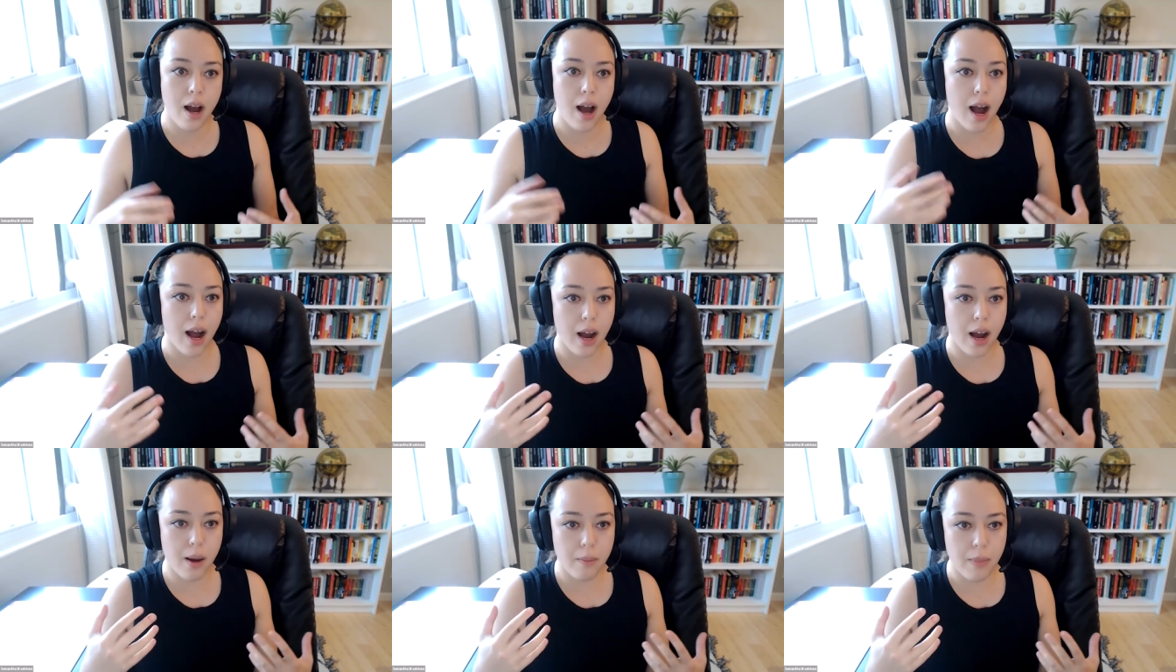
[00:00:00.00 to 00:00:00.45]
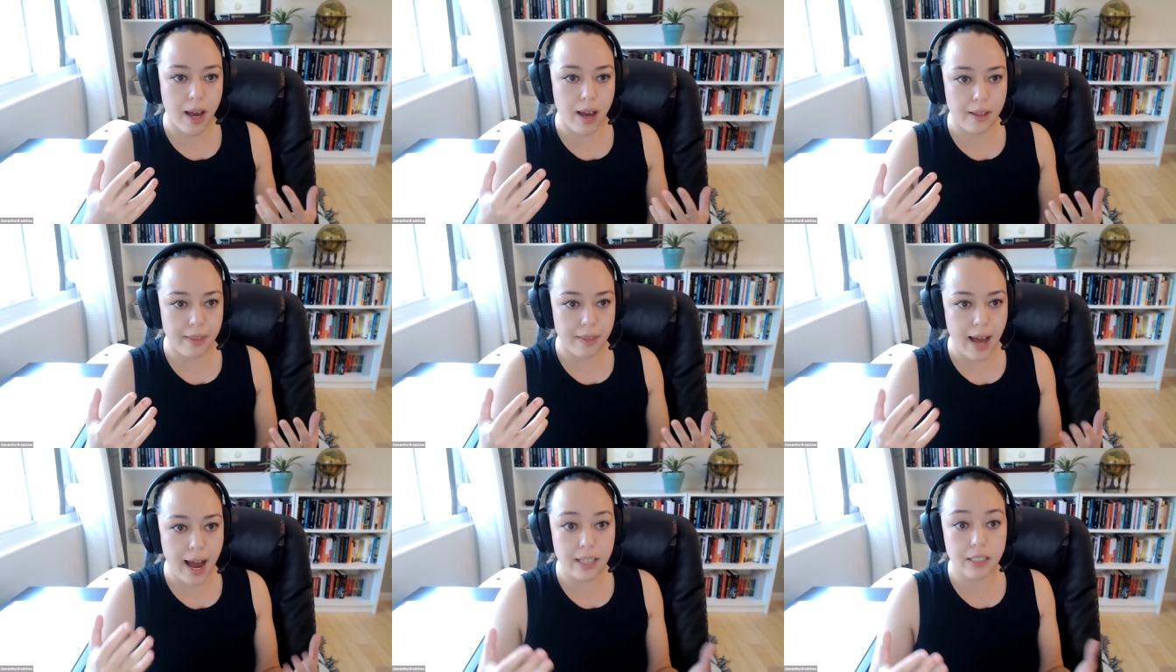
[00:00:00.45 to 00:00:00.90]
Um,
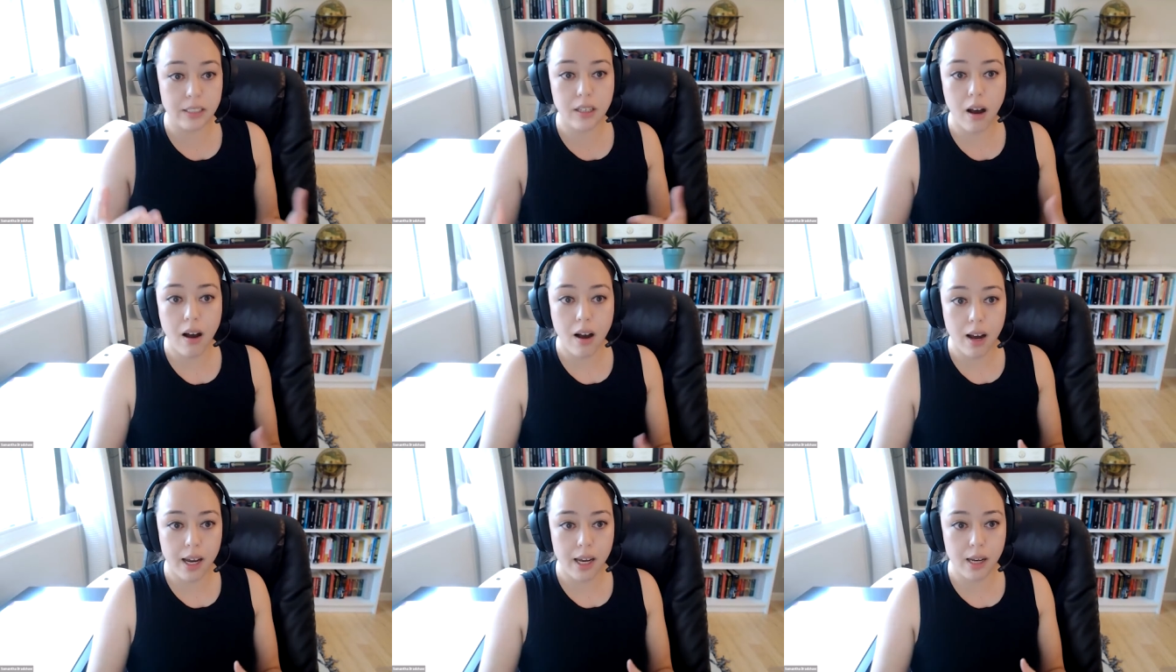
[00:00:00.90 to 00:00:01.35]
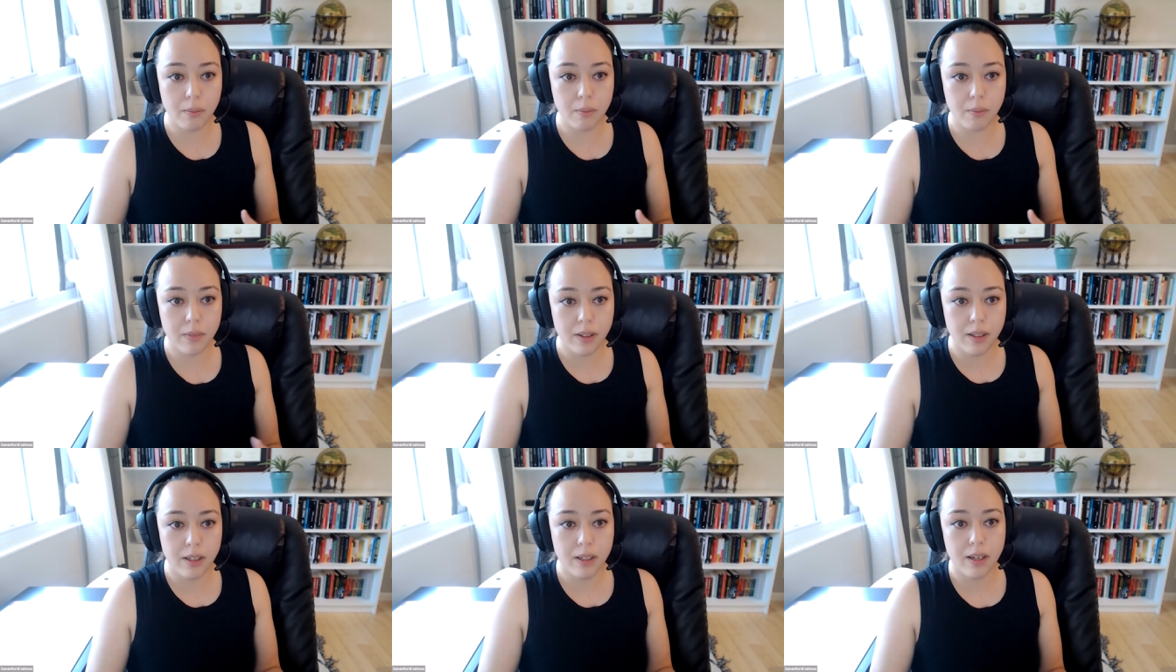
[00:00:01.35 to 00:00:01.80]
and that
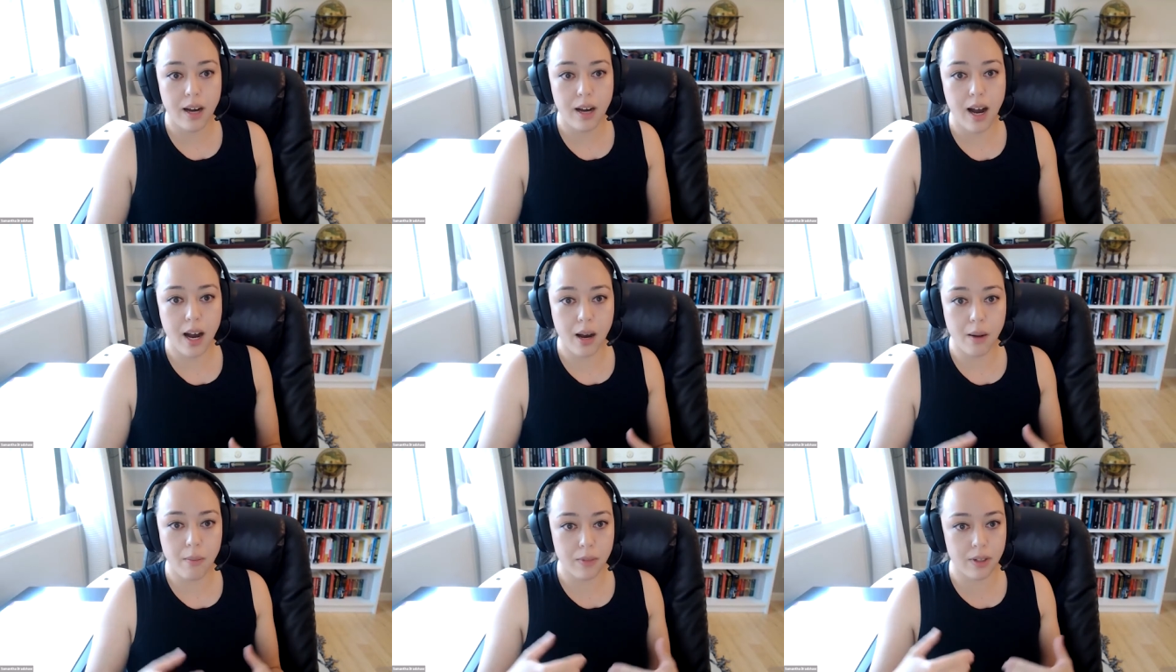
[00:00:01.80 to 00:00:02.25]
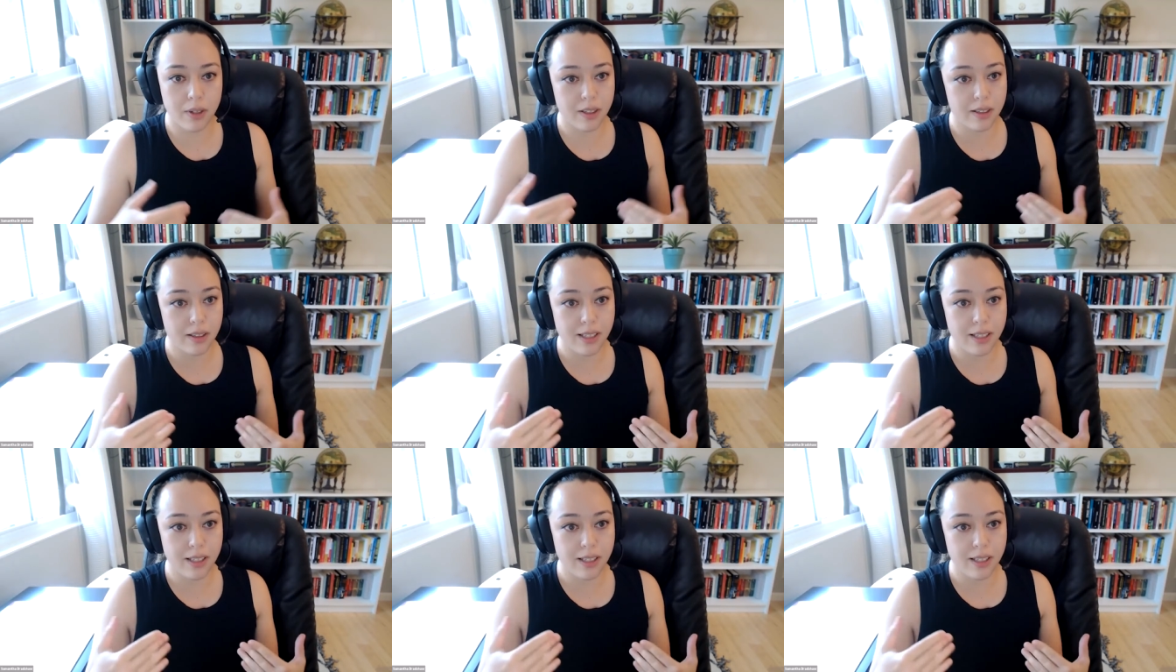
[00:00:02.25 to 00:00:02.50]
time um,